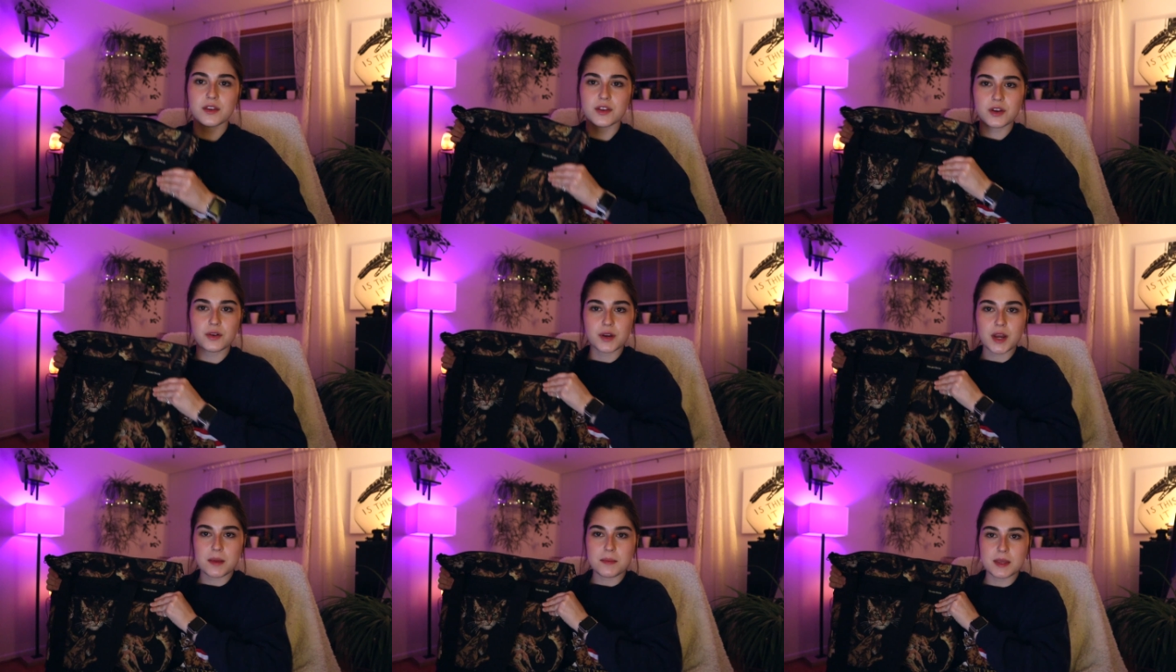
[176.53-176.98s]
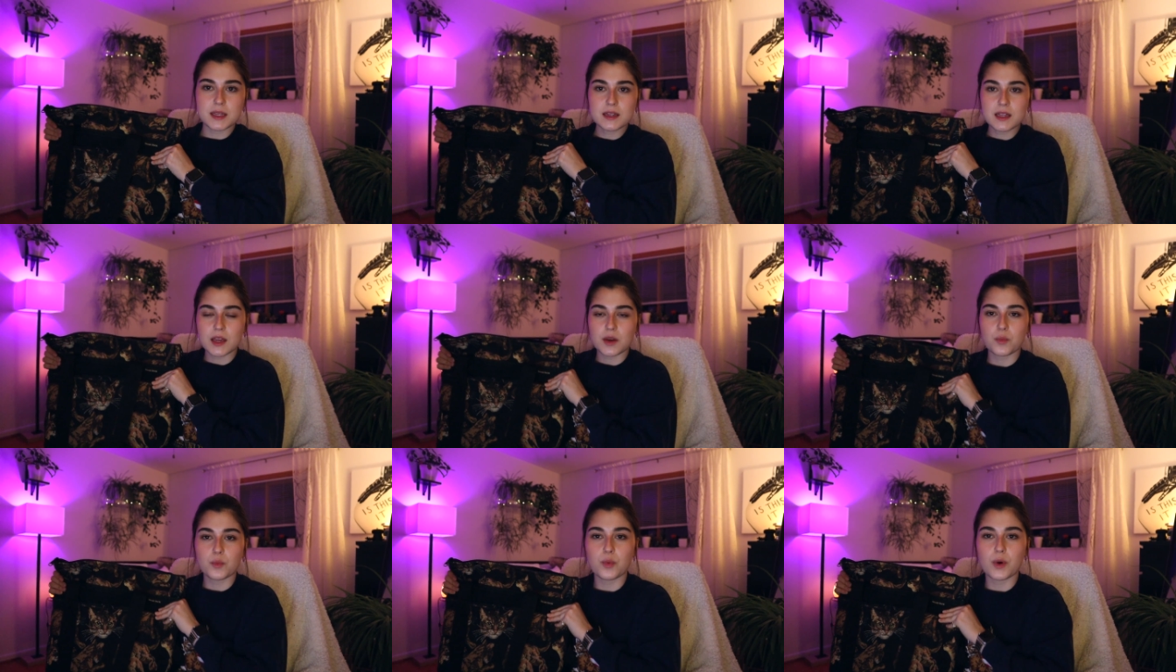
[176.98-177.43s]
You know what I mean?
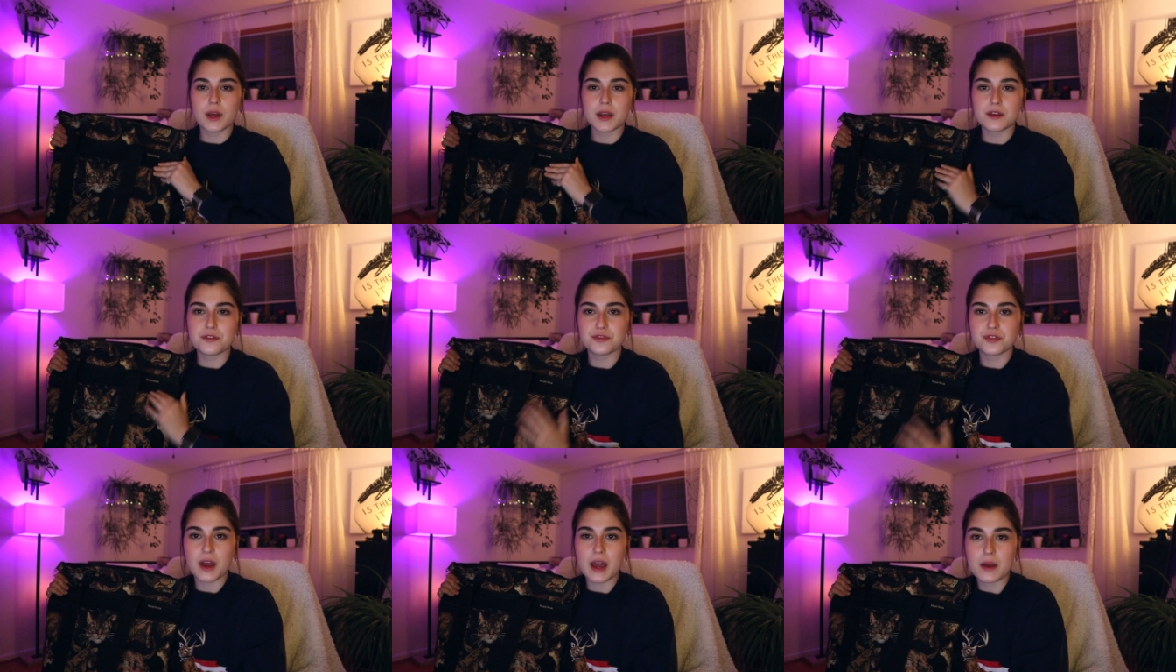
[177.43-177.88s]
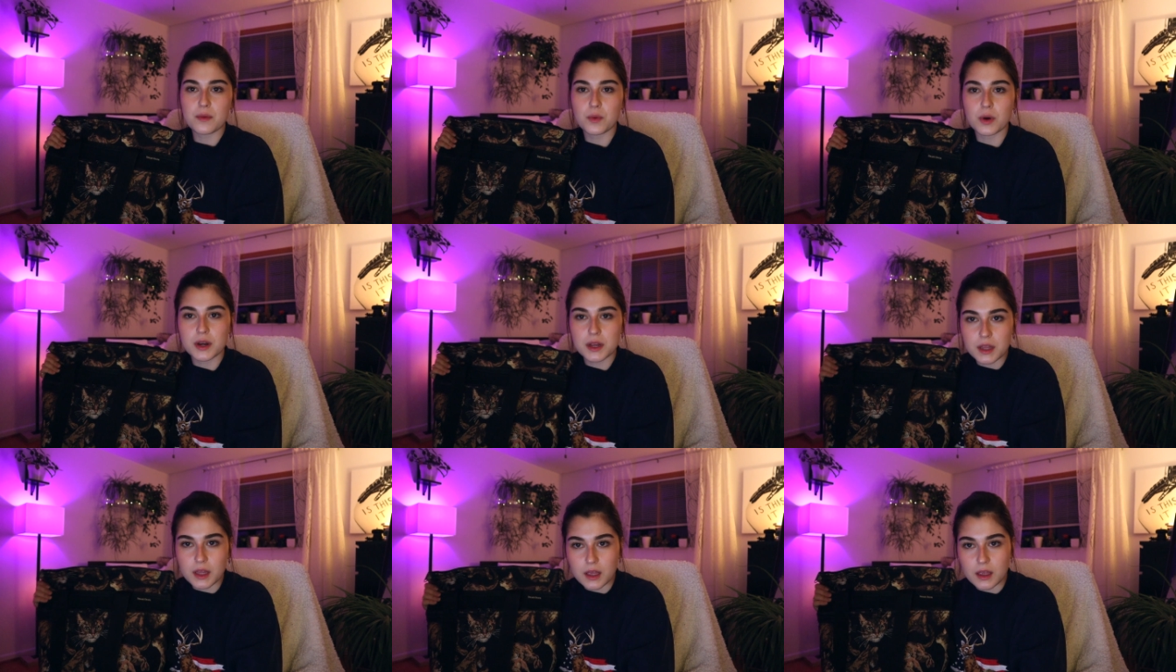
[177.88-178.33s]
Like what if I
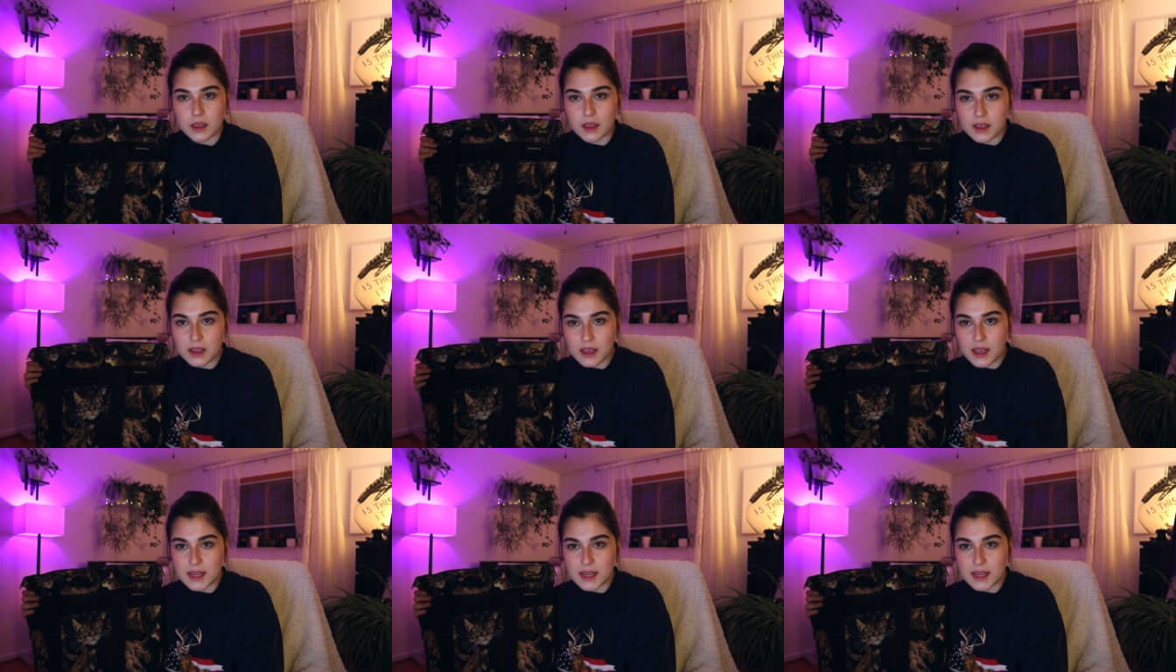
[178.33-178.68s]
want to